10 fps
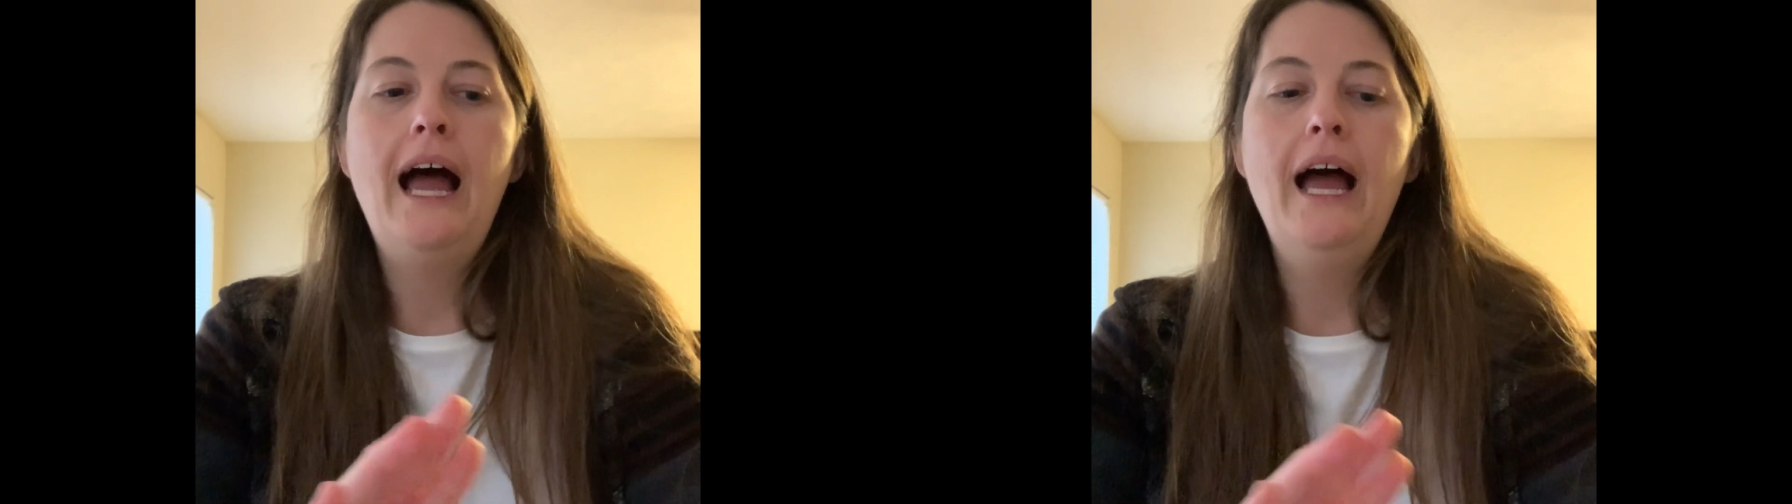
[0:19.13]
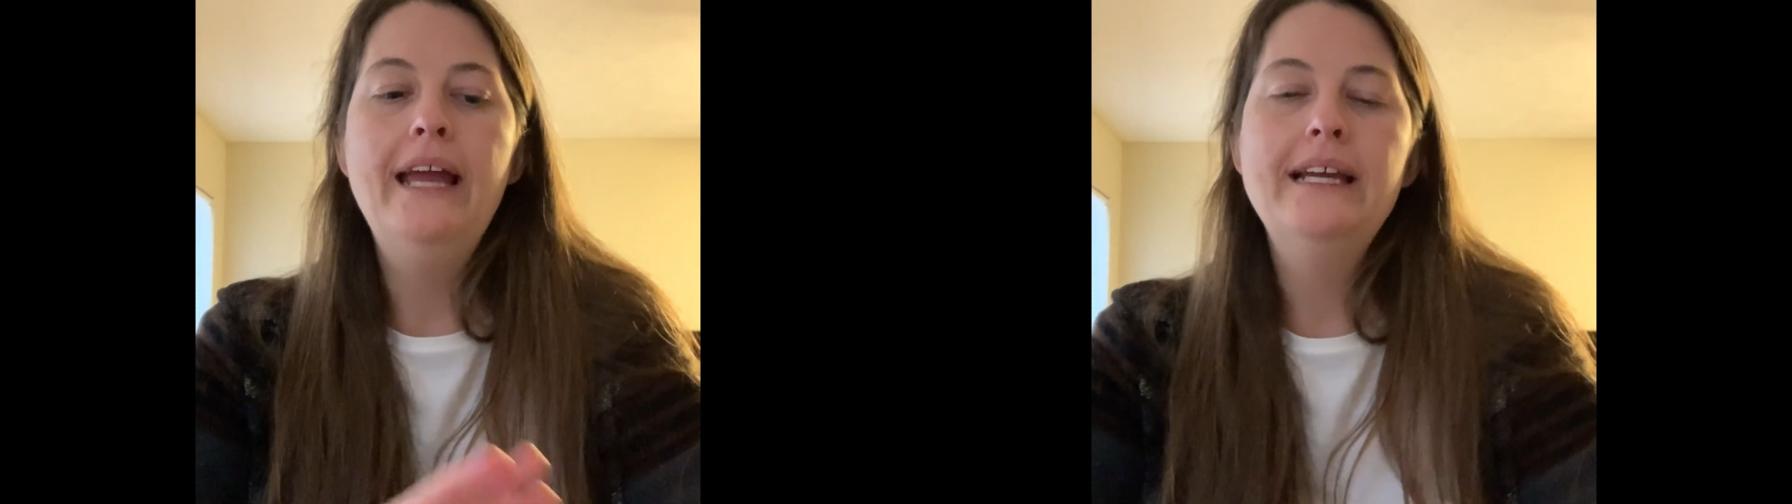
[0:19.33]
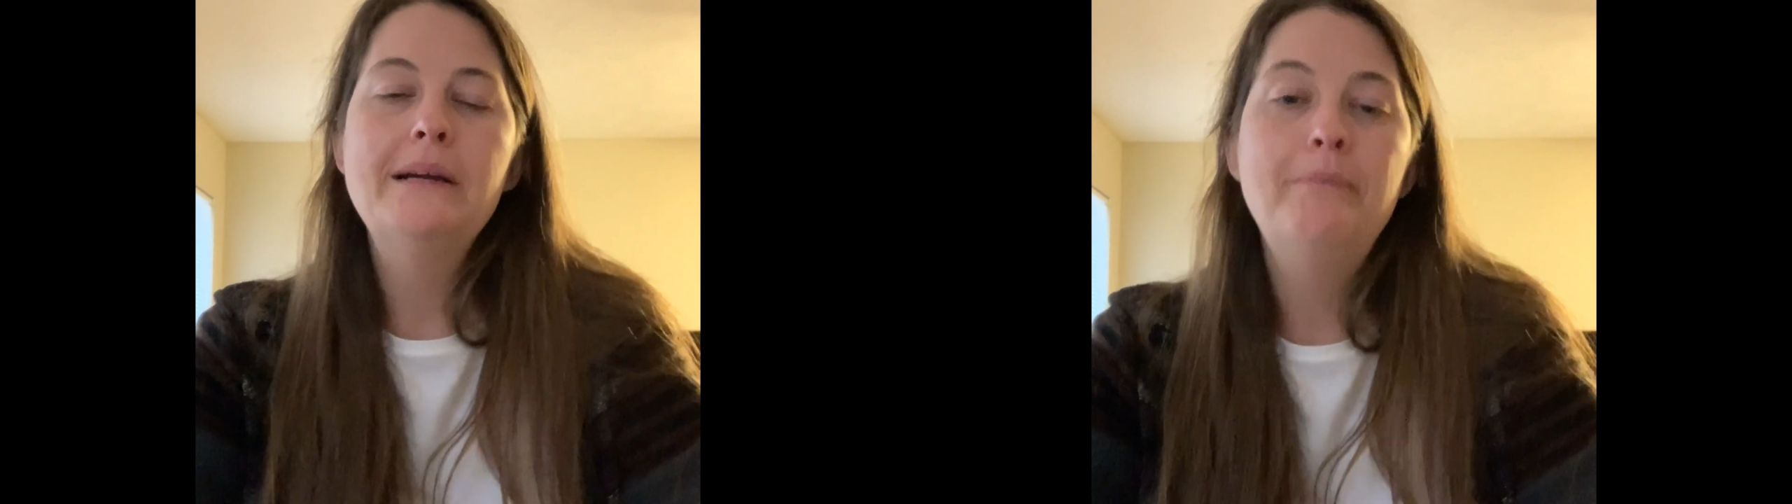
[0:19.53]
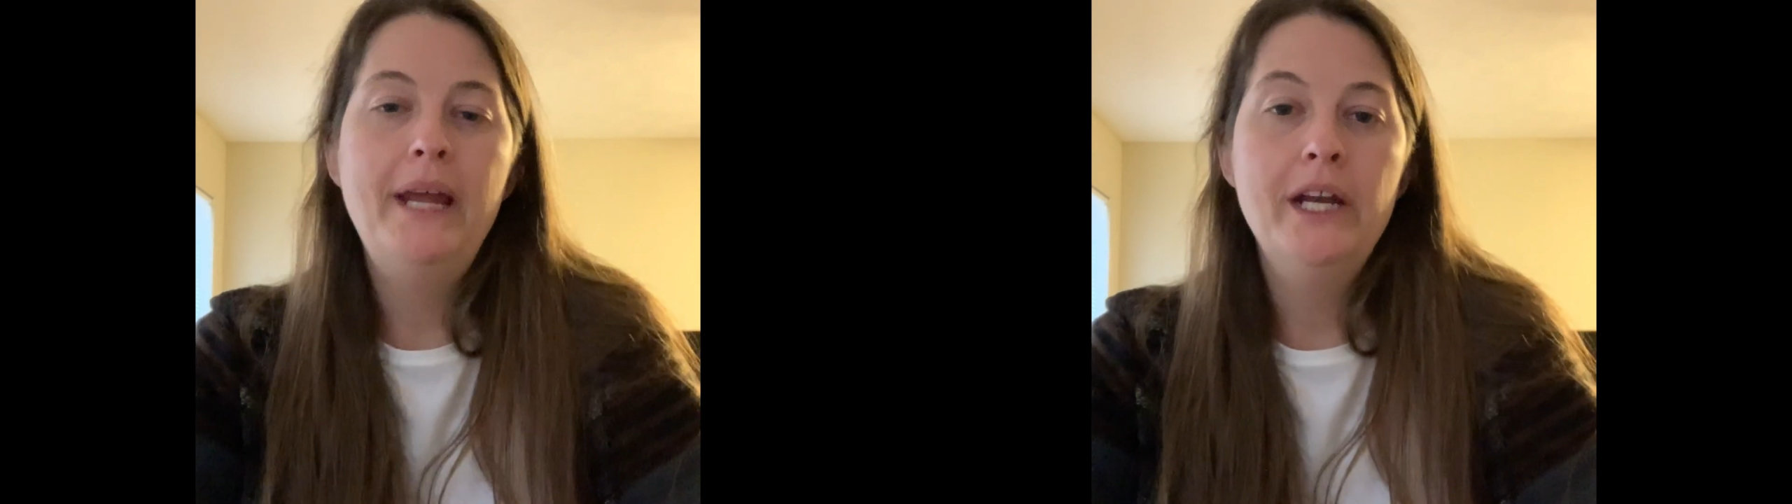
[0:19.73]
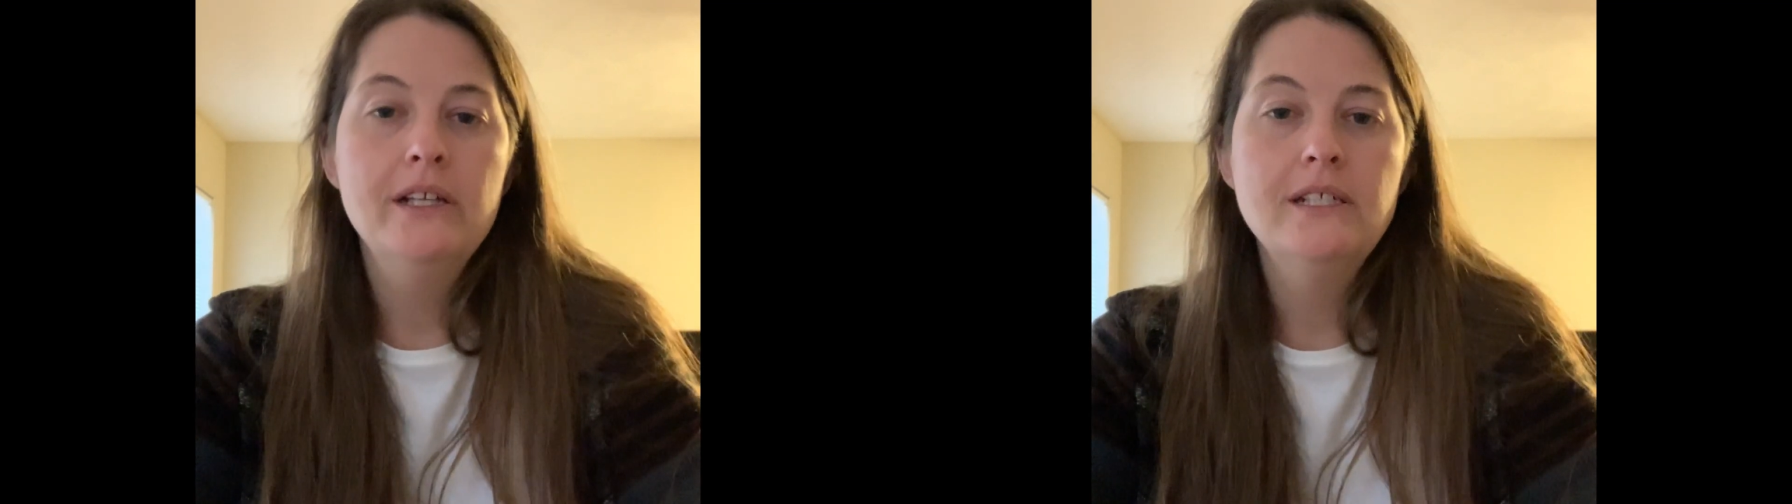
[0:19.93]
in
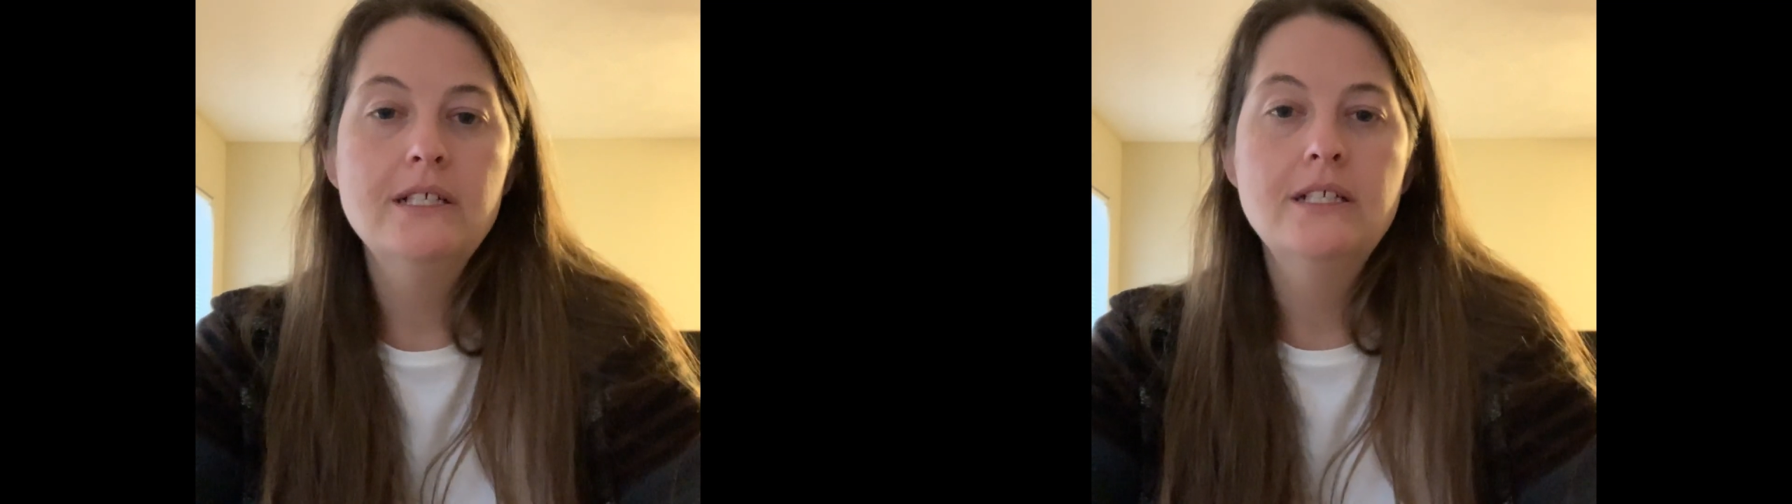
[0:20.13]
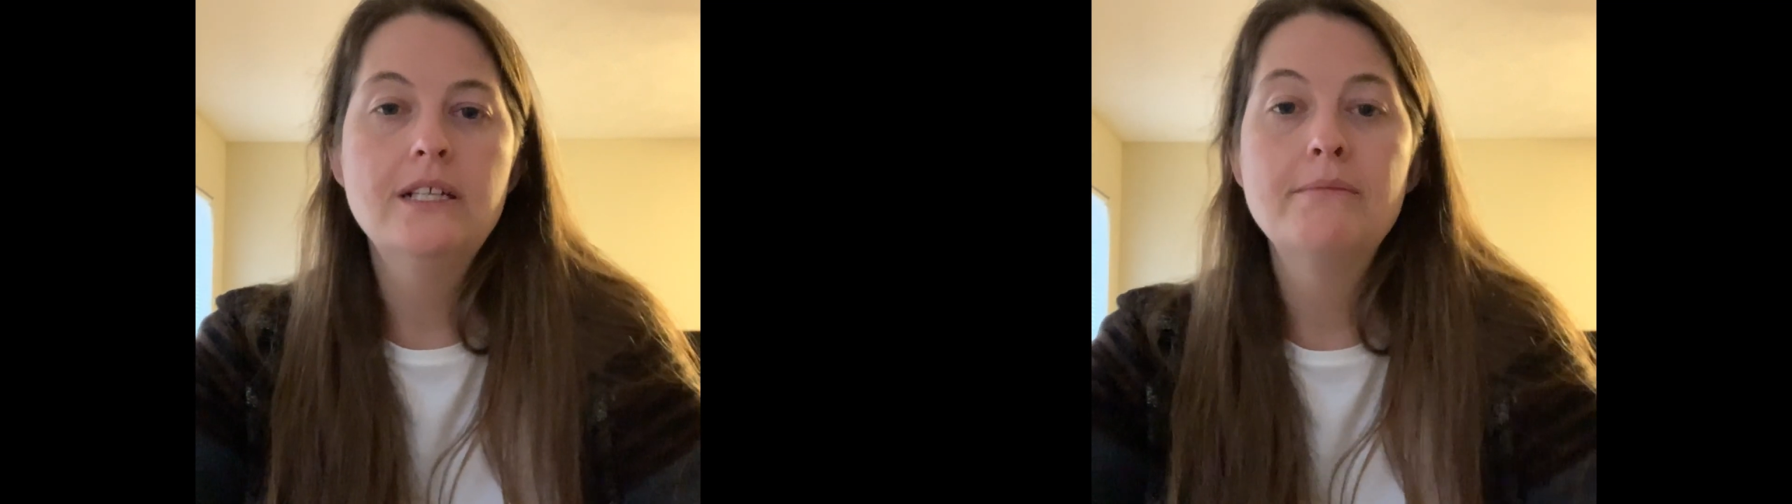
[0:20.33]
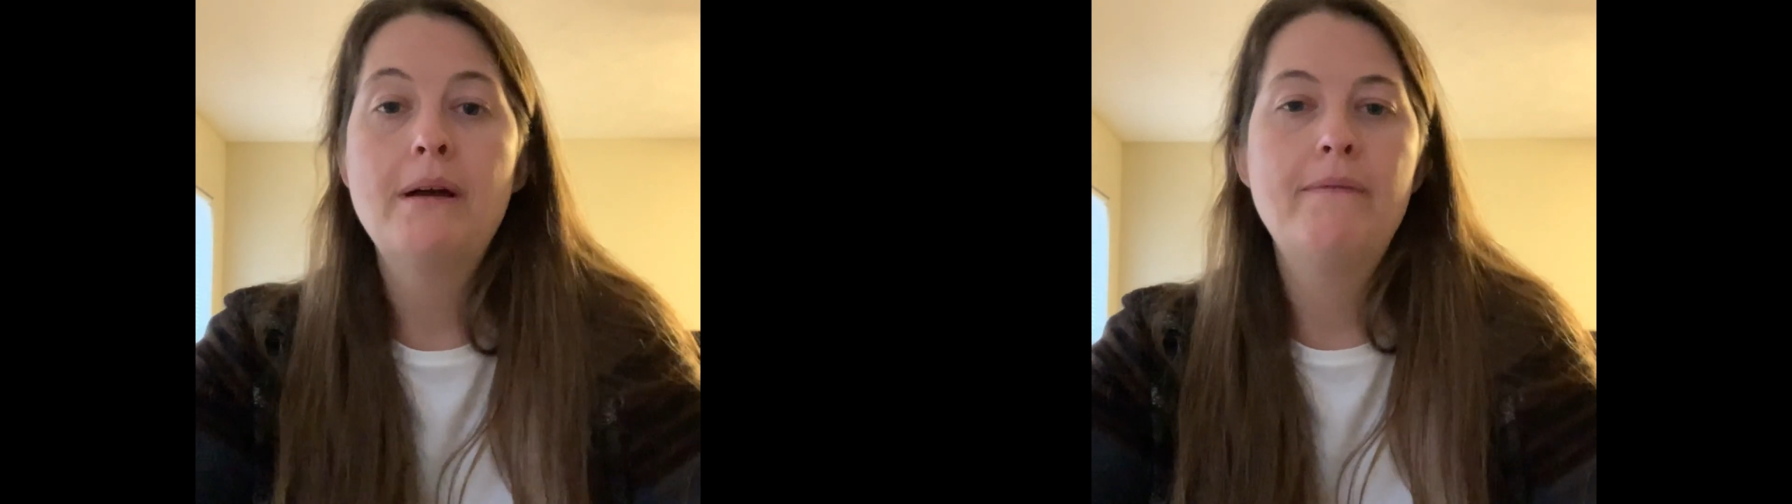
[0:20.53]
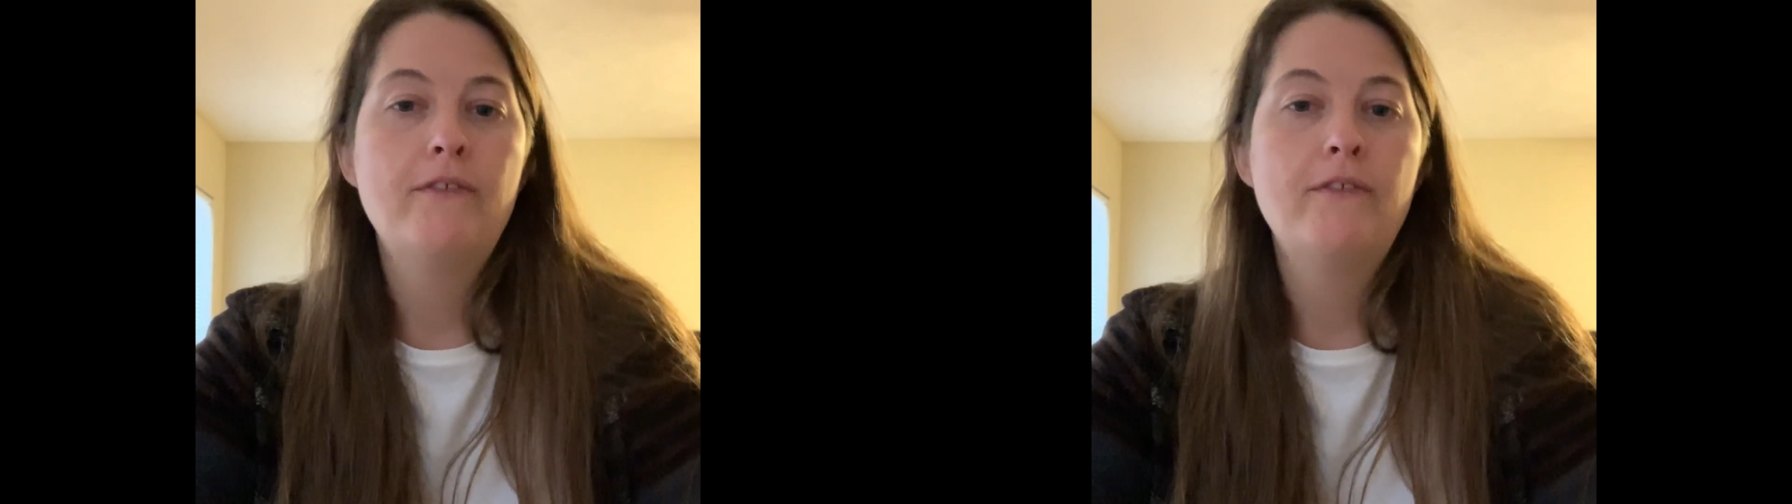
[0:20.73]
comparison to my